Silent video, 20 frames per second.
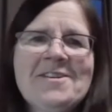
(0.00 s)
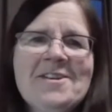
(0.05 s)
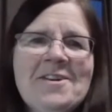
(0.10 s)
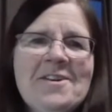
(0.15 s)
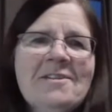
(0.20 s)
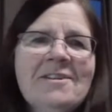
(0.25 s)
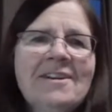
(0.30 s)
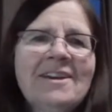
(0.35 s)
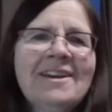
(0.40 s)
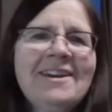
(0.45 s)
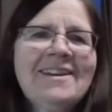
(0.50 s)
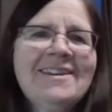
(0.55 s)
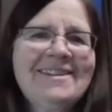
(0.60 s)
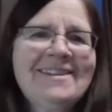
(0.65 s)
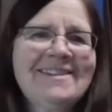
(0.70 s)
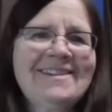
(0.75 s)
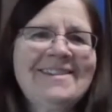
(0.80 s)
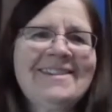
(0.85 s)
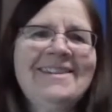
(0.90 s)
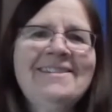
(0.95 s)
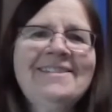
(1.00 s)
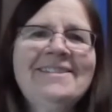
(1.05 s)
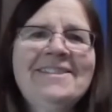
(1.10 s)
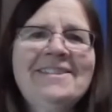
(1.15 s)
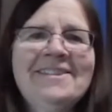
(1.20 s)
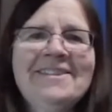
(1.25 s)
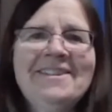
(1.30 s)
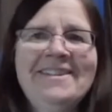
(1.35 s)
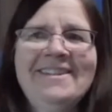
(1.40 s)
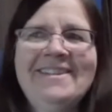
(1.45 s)
Okay, sounds
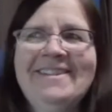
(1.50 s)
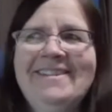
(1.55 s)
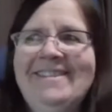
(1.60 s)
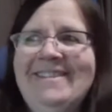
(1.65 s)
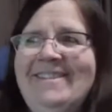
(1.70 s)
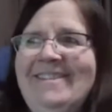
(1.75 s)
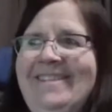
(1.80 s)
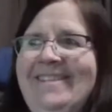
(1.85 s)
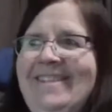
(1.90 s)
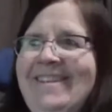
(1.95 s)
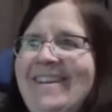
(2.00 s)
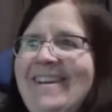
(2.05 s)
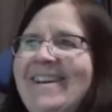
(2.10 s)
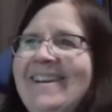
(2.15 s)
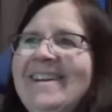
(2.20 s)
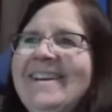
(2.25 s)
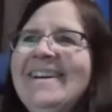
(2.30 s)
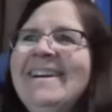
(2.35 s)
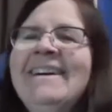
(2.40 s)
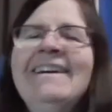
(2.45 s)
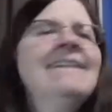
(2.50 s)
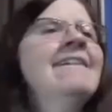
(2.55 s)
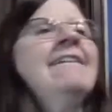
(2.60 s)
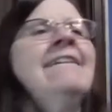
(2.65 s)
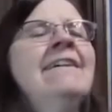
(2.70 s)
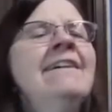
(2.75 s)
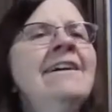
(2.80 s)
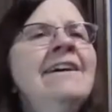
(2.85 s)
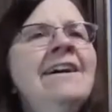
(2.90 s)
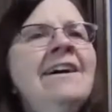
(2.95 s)
good.
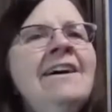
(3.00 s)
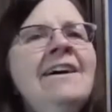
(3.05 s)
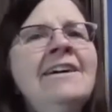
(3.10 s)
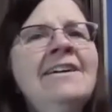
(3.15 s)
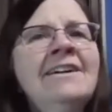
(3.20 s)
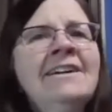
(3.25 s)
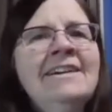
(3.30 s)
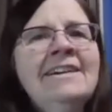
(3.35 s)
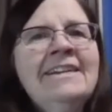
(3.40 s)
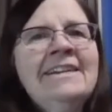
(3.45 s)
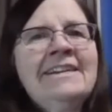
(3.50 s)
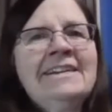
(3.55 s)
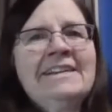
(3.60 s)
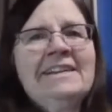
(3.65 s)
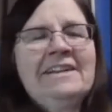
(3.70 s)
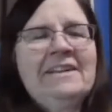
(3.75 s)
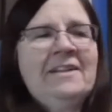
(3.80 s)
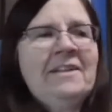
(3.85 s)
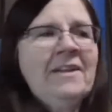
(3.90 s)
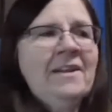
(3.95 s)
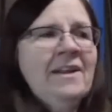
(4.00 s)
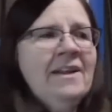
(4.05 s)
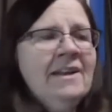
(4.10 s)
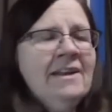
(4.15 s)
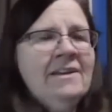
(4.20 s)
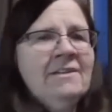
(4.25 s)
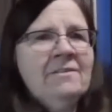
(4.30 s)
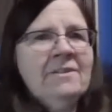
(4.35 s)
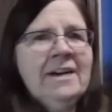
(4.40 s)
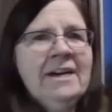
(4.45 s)
All right.
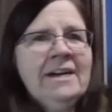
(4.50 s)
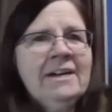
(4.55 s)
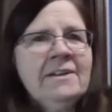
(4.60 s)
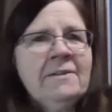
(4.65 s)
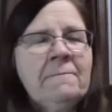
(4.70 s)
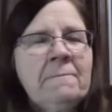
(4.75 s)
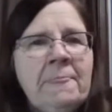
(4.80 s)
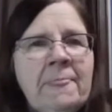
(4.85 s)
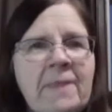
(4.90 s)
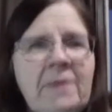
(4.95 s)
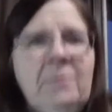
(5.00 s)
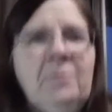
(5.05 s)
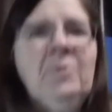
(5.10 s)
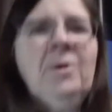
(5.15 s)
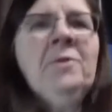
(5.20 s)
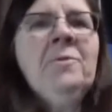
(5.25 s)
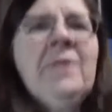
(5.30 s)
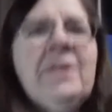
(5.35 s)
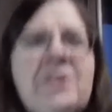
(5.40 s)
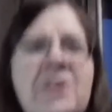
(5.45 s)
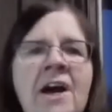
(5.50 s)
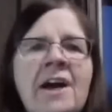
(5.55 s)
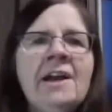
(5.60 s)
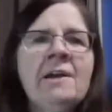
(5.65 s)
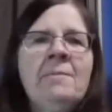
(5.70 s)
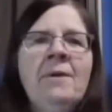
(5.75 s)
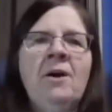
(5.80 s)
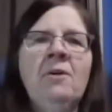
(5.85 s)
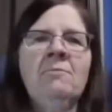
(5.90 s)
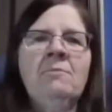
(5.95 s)
Well, when we
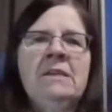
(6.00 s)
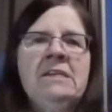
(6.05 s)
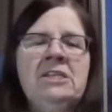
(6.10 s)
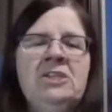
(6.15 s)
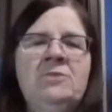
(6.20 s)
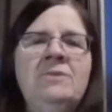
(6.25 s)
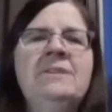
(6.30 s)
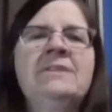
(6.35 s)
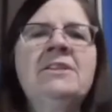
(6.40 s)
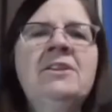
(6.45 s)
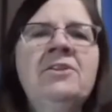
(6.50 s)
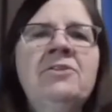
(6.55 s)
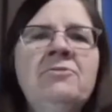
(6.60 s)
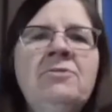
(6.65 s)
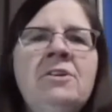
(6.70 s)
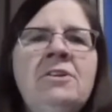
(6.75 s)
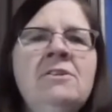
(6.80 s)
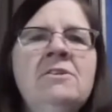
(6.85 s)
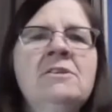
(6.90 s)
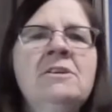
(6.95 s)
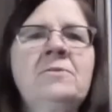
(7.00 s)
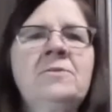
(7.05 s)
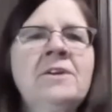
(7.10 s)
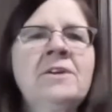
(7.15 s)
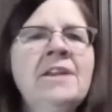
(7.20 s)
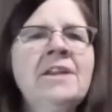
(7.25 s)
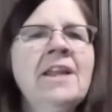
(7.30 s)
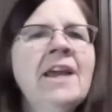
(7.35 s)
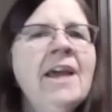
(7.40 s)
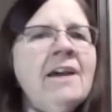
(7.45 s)
talk about mysteries and thrillers, we're
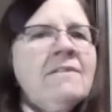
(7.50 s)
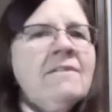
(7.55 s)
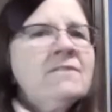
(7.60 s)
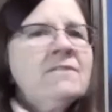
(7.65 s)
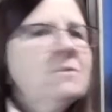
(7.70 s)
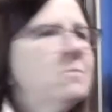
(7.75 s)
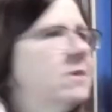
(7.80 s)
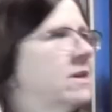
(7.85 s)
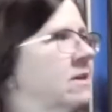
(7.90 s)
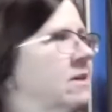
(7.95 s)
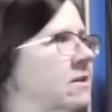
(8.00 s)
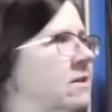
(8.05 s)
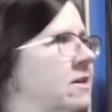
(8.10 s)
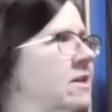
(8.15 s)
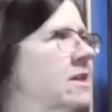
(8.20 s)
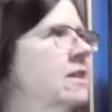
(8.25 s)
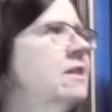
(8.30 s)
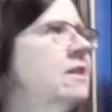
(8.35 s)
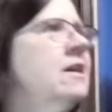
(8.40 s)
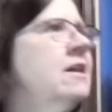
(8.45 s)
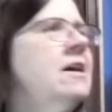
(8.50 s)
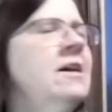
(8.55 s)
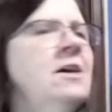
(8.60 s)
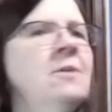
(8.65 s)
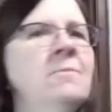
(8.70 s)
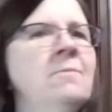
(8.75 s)
gonna have to be a little